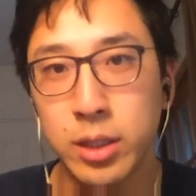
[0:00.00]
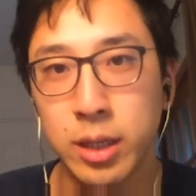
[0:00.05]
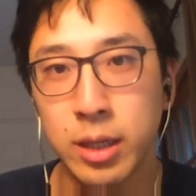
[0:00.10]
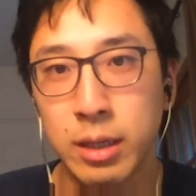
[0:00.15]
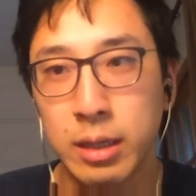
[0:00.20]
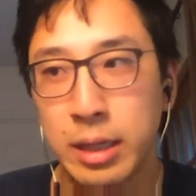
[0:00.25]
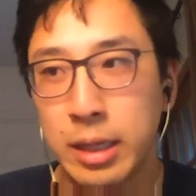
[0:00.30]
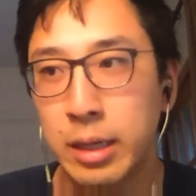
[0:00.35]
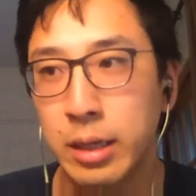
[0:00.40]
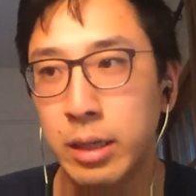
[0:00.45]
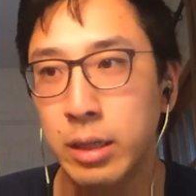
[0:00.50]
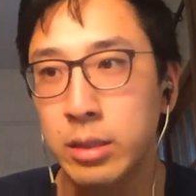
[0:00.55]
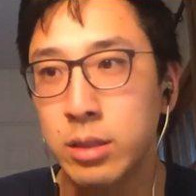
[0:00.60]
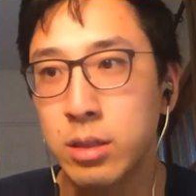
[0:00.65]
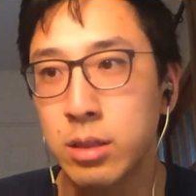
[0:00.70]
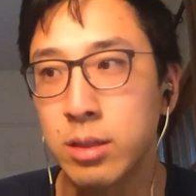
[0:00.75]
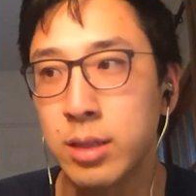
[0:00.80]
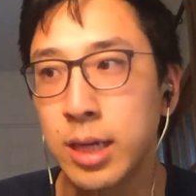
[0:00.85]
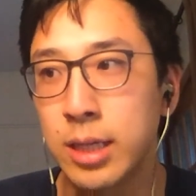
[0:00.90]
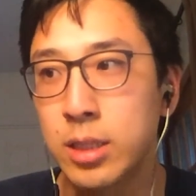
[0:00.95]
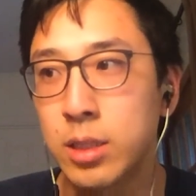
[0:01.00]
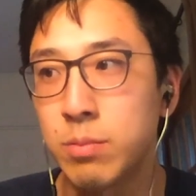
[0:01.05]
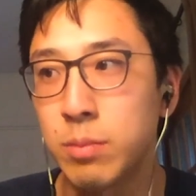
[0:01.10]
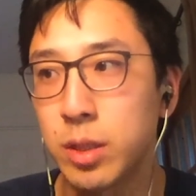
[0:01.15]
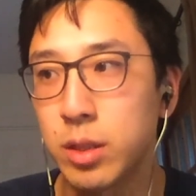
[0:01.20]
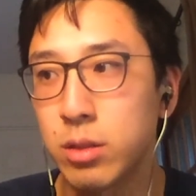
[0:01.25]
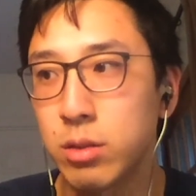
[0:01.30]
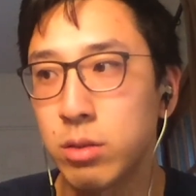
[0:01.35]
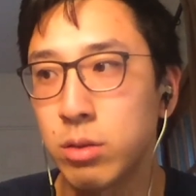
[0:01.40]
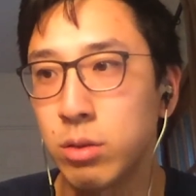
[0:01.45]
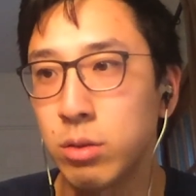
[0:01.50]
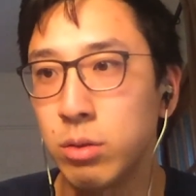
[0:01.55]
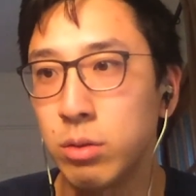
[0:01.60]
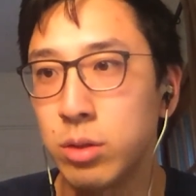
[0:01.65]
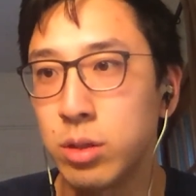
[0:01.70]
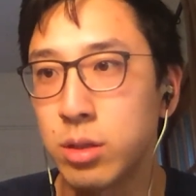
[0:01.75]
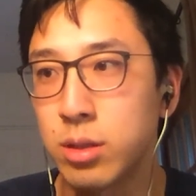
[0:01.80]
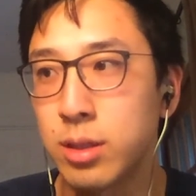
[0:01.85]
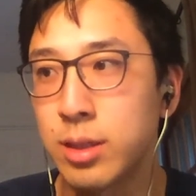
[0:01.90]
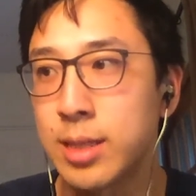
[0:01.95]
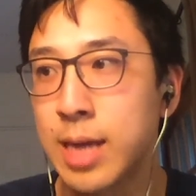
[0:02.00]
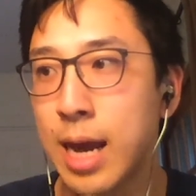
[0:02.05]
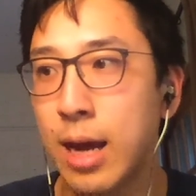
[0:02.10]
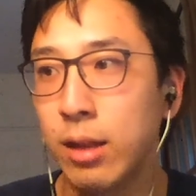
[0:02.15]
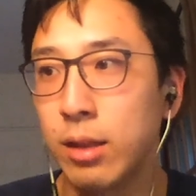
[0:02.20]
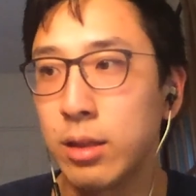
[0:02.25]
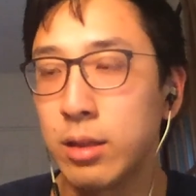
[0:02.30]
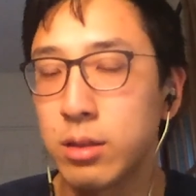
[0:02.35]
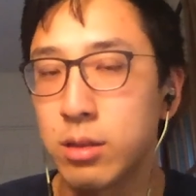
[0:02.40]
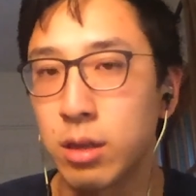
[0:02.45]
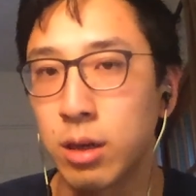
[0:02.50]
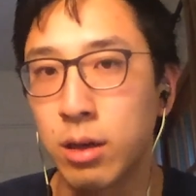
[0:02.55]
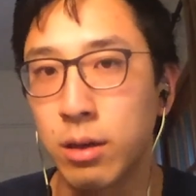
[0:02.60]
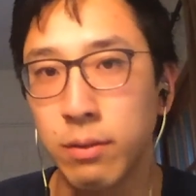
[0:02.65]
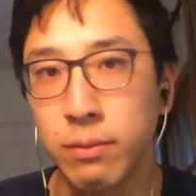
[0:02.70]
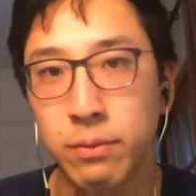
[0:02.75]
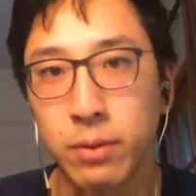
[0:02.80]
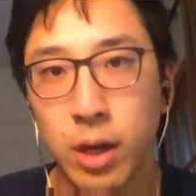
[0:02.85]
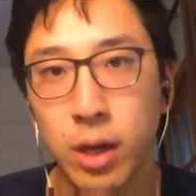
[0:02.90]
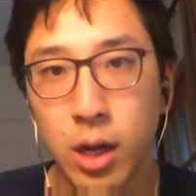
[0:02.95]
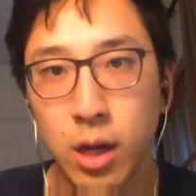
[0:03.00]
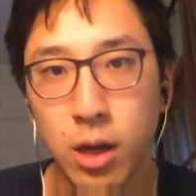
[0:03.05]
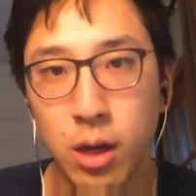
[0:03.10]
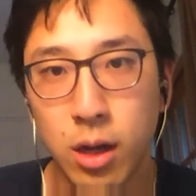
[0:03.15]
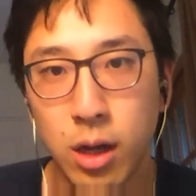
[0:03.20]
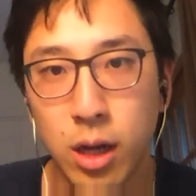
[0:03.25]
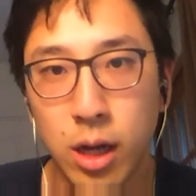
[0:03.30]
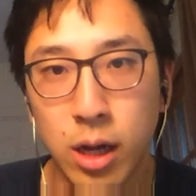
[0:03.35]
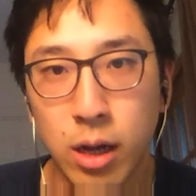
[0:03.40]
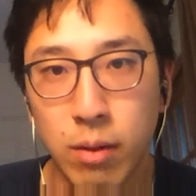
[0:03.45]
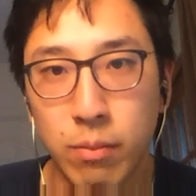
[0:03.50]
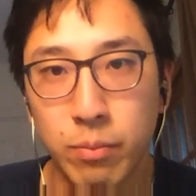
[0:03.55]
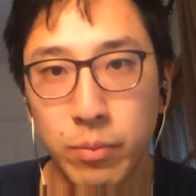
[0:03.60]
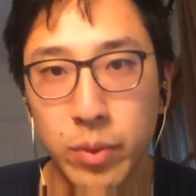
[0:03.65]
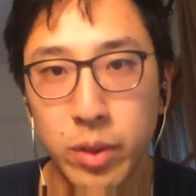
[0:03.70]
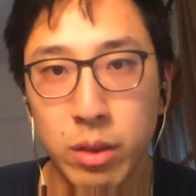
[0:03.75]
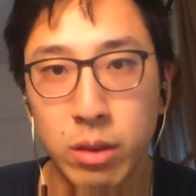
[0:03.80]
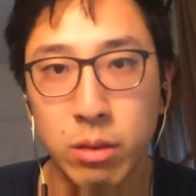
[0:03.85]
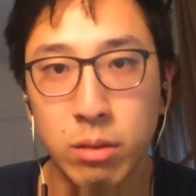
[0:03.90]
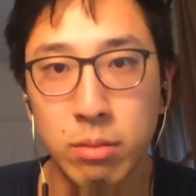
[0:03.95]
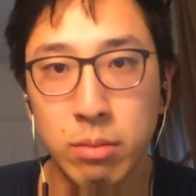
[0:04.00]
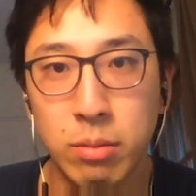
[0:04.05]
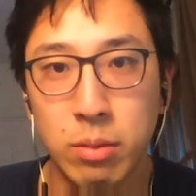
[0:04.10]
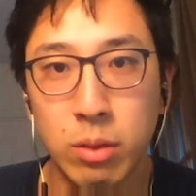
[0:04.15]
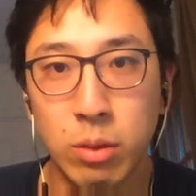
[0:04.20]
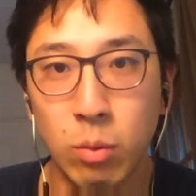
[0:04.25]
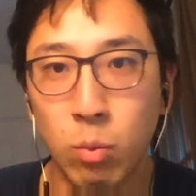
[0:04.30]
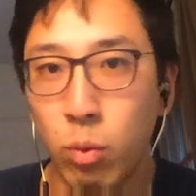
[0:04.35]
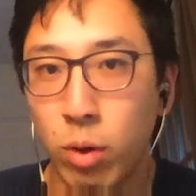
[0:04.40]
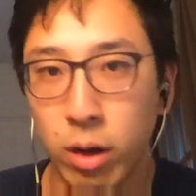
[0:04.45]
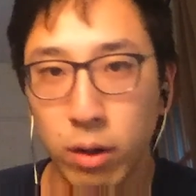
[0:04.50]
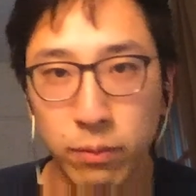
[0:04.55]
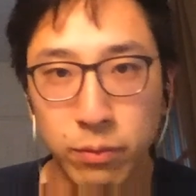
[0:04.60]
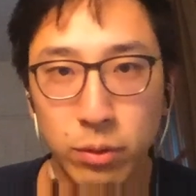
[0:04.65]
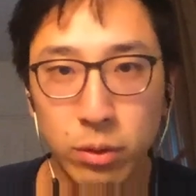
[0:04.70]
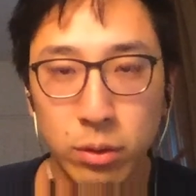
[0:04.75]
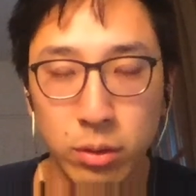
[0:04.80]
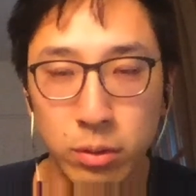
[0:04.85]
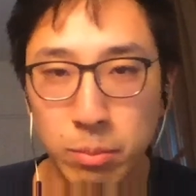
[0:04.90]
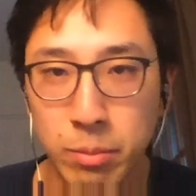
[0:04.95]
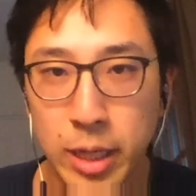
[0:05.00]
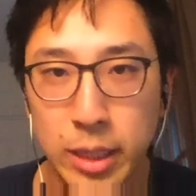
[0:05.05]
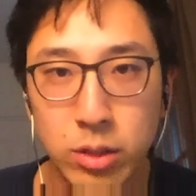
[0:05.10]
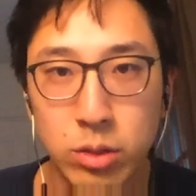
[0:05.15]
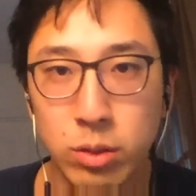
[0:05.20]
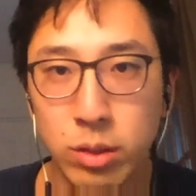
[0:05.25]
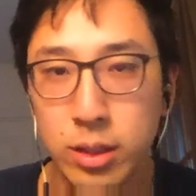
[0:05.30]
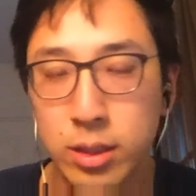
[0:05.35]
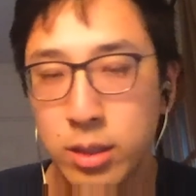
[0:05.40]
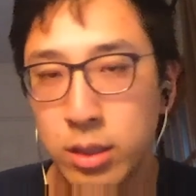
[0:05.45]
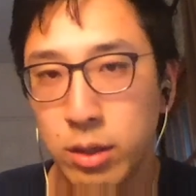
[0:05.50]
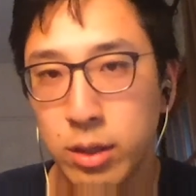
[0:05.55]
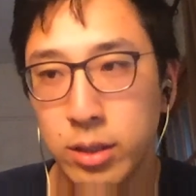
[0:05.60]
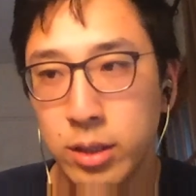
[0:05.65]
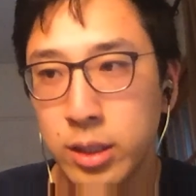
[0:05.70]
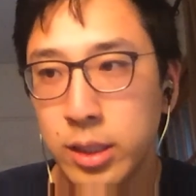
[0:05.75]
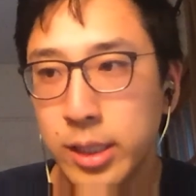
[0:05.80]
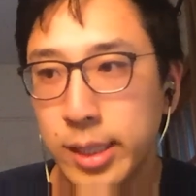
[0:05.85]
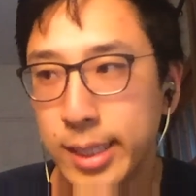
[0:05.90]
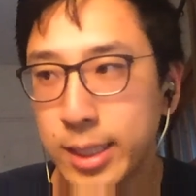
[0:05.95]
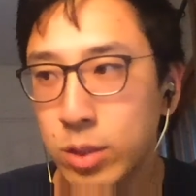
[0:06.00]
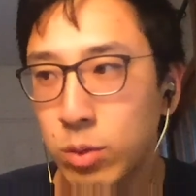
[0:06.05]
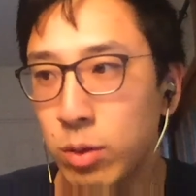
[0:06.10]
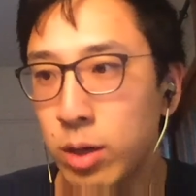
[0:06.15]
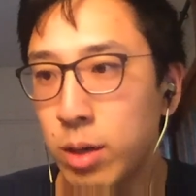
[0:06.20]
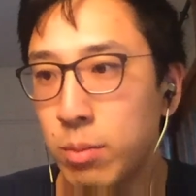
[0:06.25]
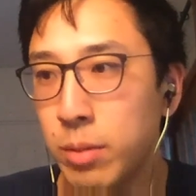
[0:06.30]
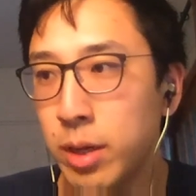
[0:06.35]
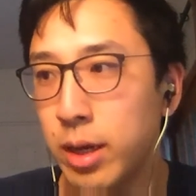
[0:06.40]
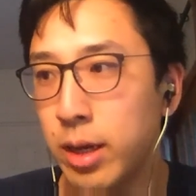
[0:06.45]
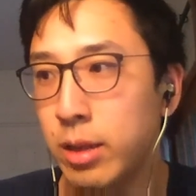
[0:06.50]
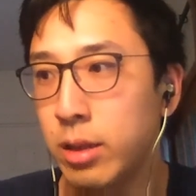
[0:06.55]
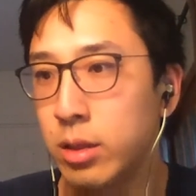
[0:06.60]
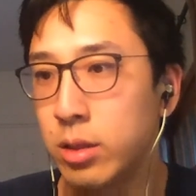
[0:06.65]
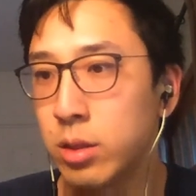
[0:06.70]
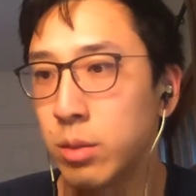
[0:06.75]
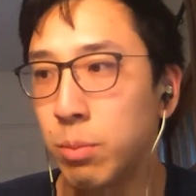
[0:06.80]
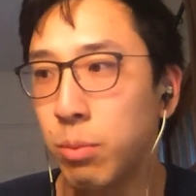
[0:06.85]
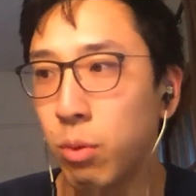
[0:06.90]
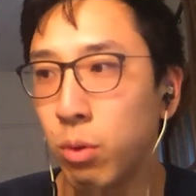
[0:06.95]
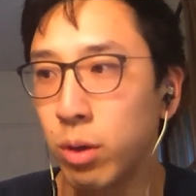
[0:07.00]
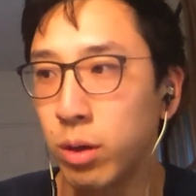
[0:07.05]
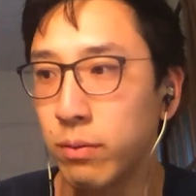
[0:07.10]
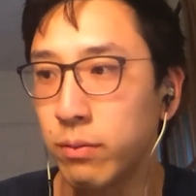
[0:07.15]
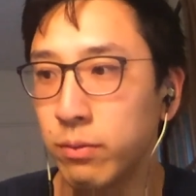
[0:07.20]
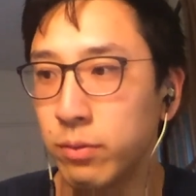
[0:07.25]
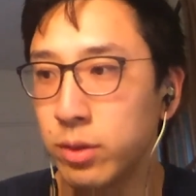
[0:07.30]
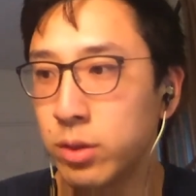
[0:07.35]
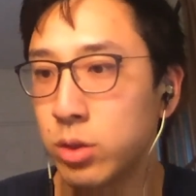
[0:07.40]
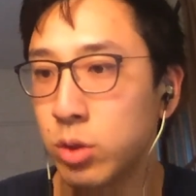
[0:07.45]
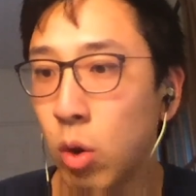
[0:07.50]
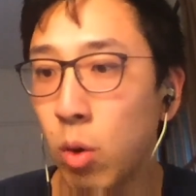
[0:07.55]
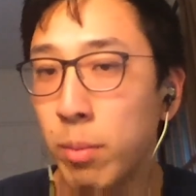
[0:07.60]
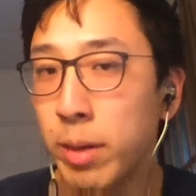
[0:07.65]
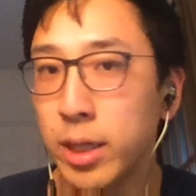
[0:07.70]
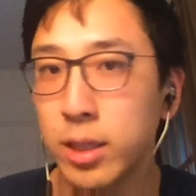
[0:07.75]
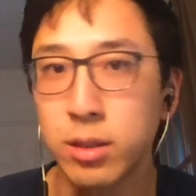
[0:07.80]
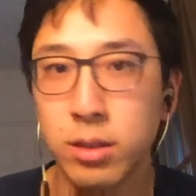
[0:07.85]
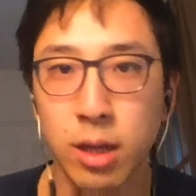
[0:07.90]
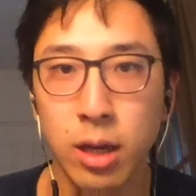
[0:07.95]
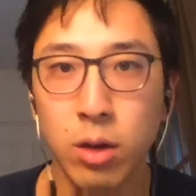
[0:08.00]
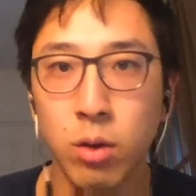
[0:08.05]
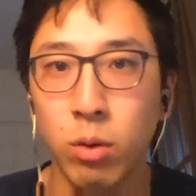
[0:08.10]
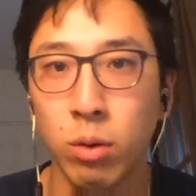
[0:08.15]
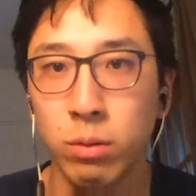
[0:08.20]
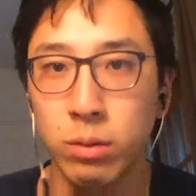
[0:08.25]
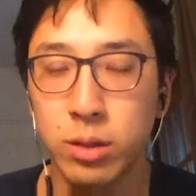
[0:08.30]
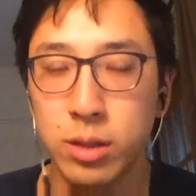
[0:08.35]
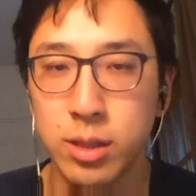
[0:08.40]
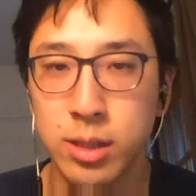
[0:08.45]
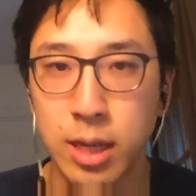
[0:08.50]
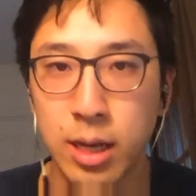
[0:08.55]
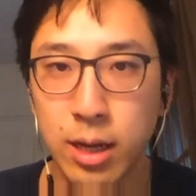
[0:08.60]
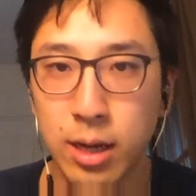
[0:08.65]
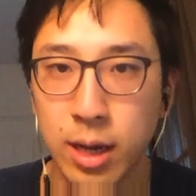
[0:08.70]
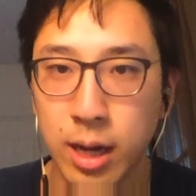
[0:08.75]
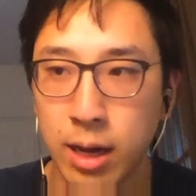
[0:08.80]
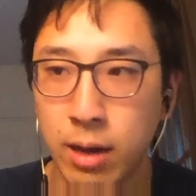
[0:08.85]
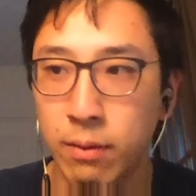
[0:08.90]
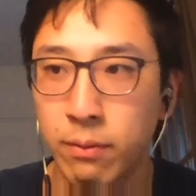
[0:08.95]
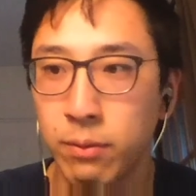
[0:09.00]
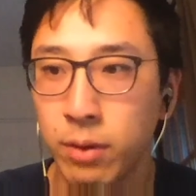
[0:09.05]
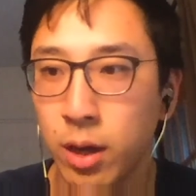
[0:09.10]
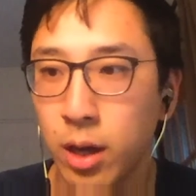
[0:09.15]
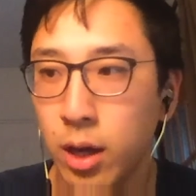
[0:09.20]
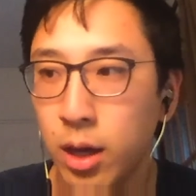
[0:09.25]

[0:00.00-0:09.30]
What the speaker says: And it's a testament to just the talent of the wonderful med students here at DGSOM and the support of so many stakeholders that have